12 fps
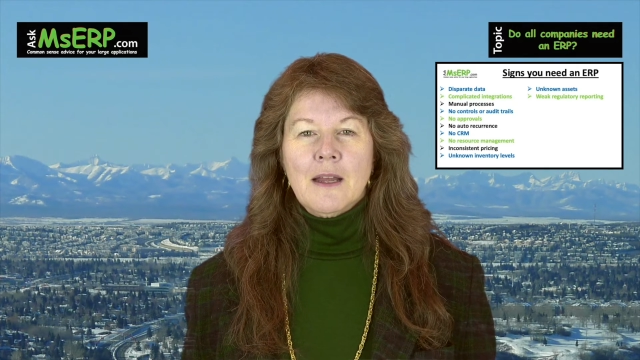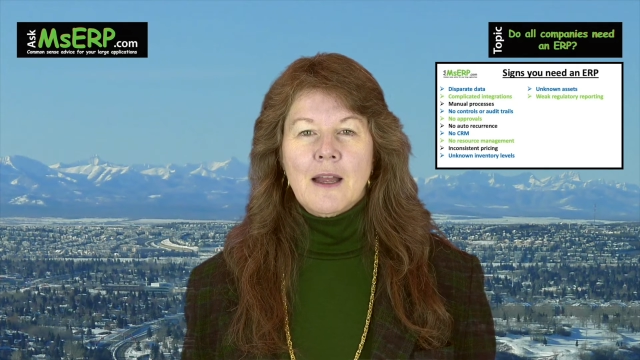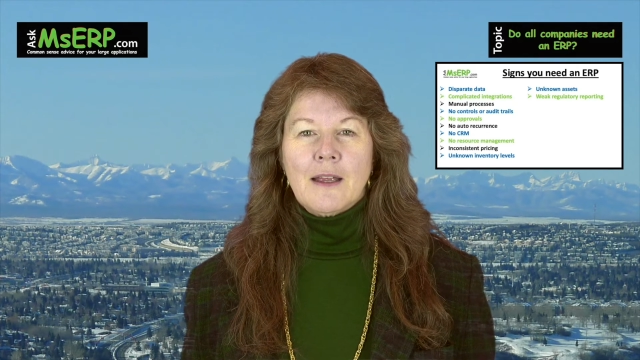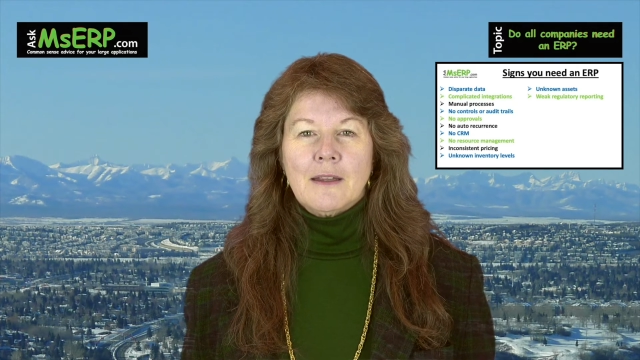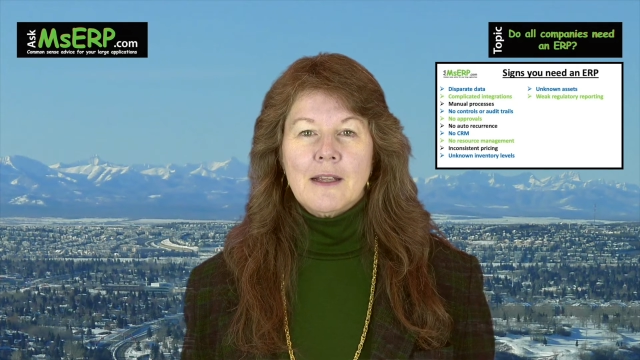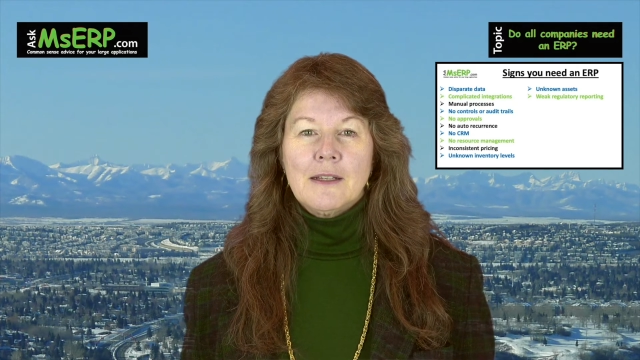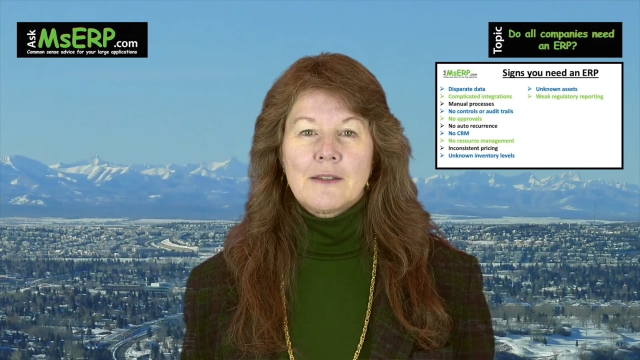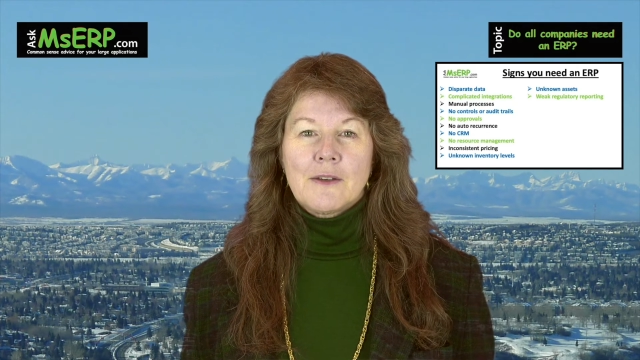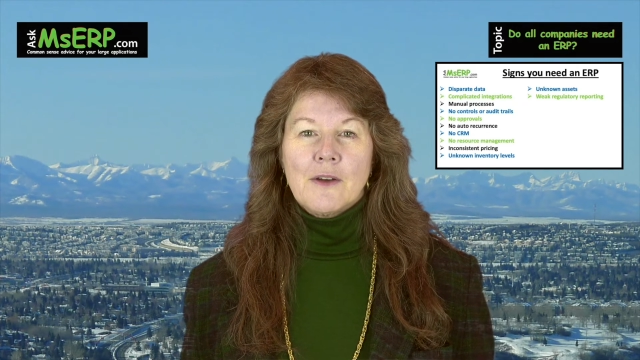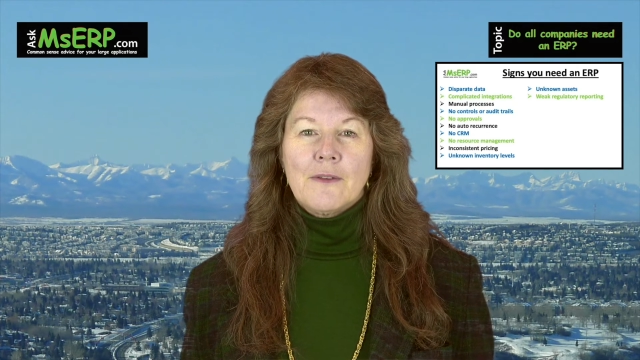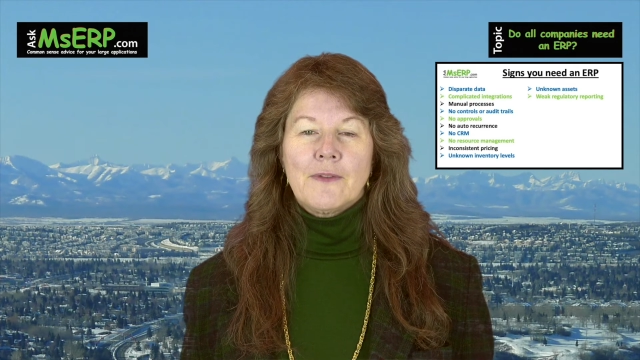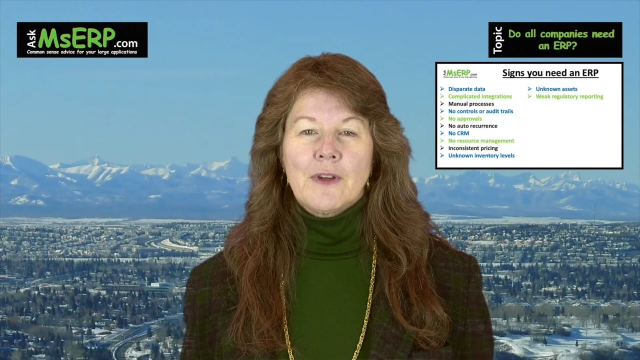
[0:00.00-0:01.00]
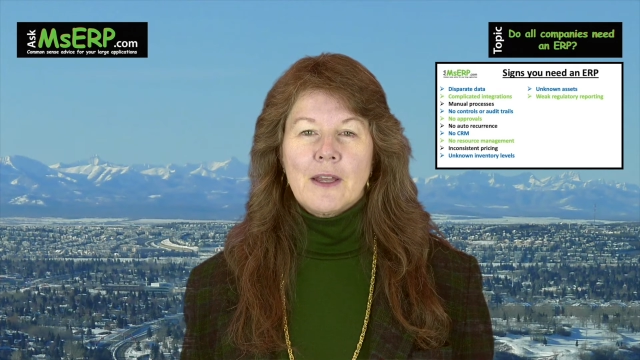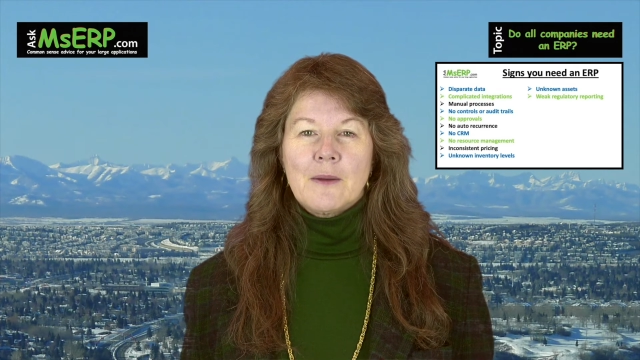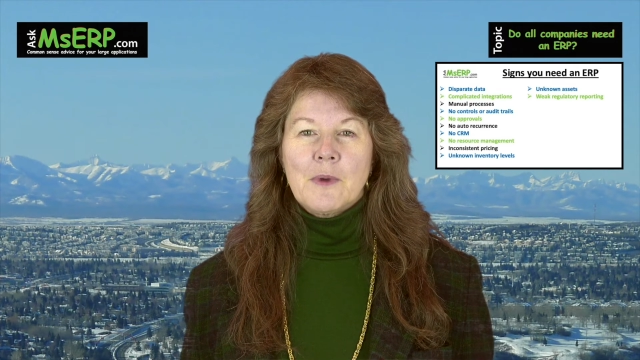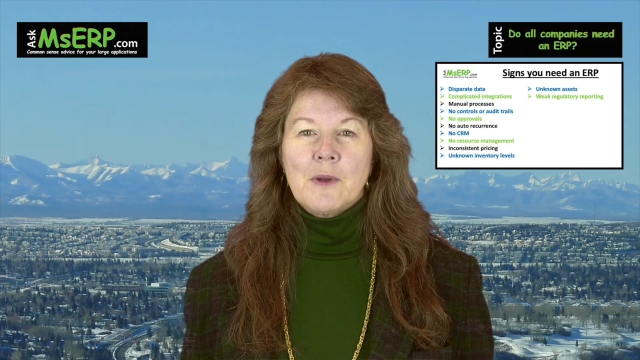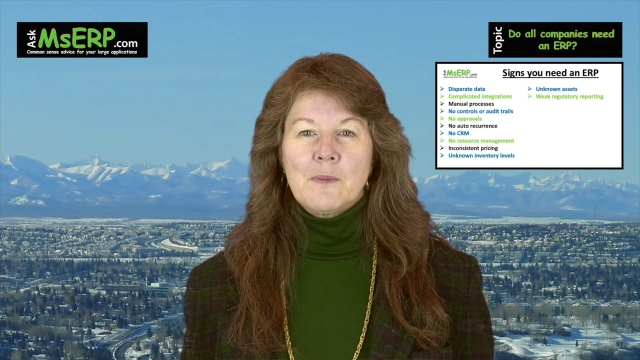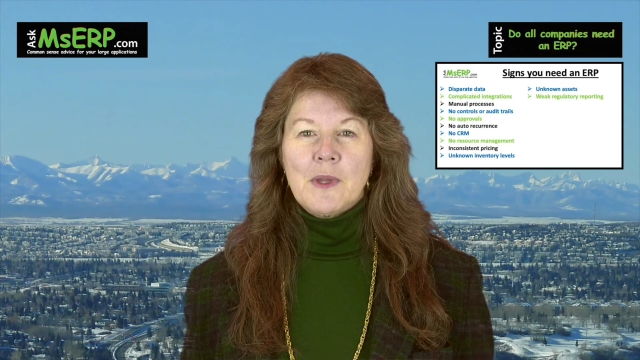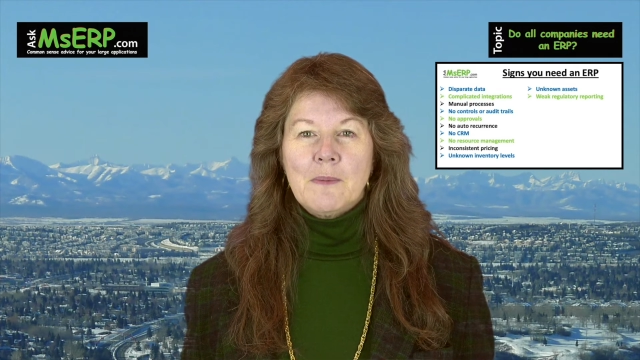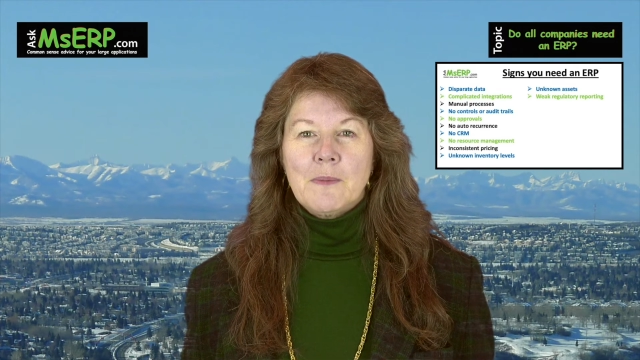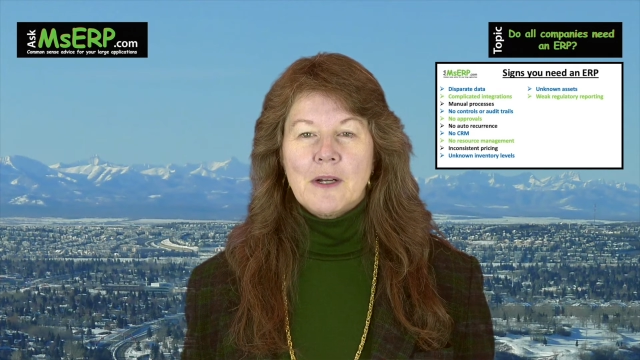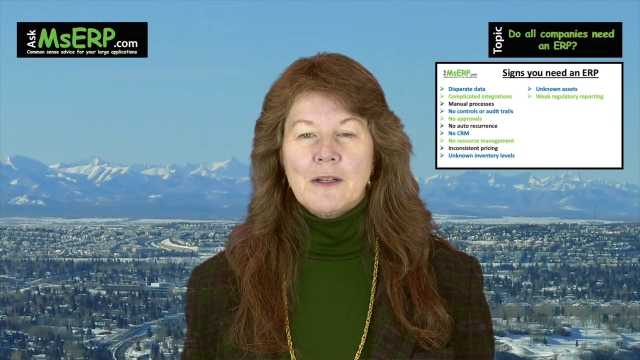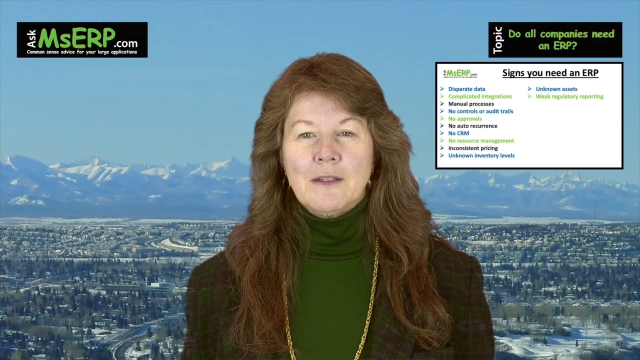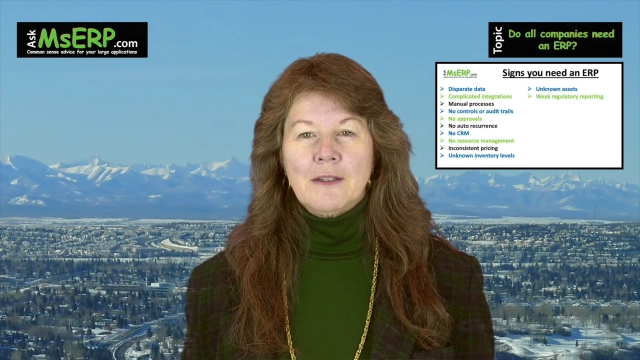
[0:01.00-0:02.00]
And let's not forget about
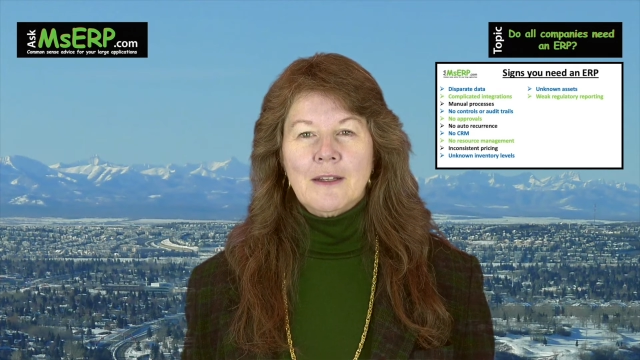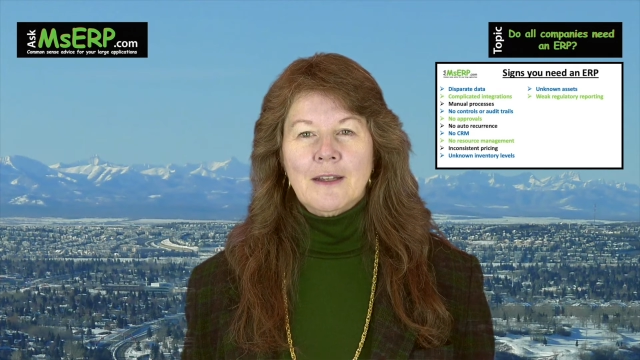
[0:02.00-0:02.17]
people.